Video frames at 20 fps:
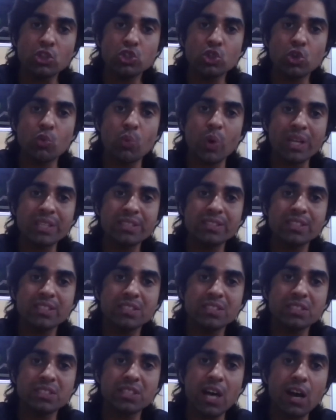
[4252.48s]
So once
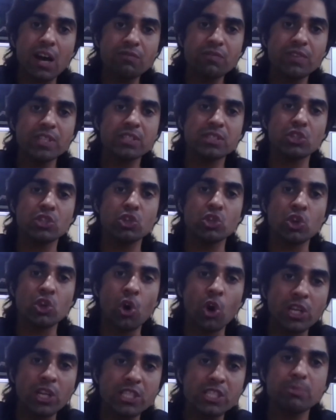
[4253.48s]
the staff is
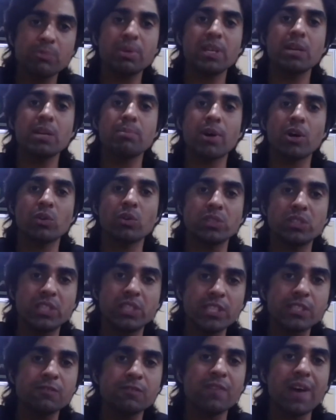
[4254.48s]
knowledgeable about
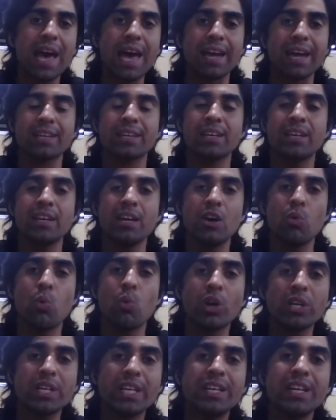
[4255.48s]
this fact,
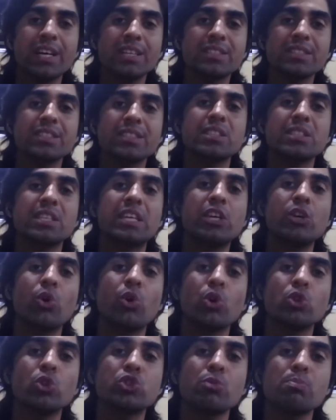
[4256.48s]
what he does is he
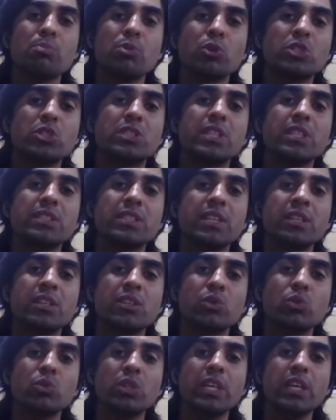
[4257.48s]
also puts this
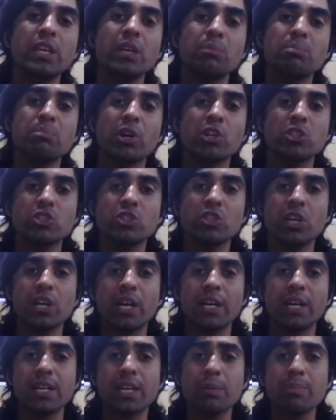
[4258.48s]
into the, because, you know,
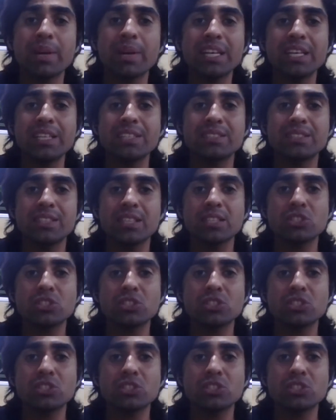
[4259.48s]
ultimately it's